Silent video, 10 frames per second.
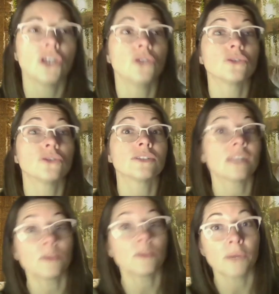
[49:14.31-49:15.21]
You're
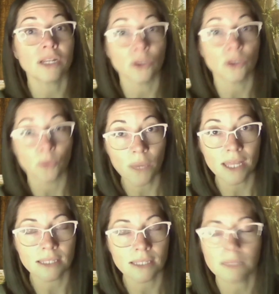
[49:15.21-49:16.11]
celebrating your
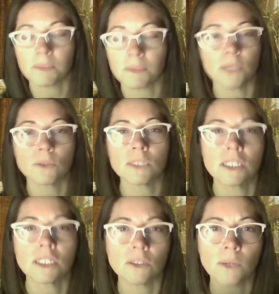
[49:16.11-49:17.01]
wins, but you don't
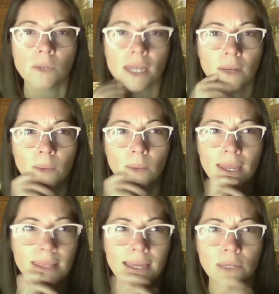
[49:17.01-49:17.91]
need to do it in a
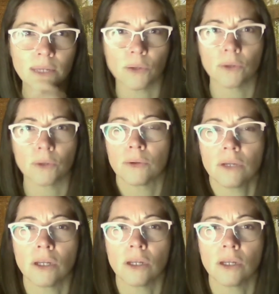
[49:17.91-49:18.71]
way that you're,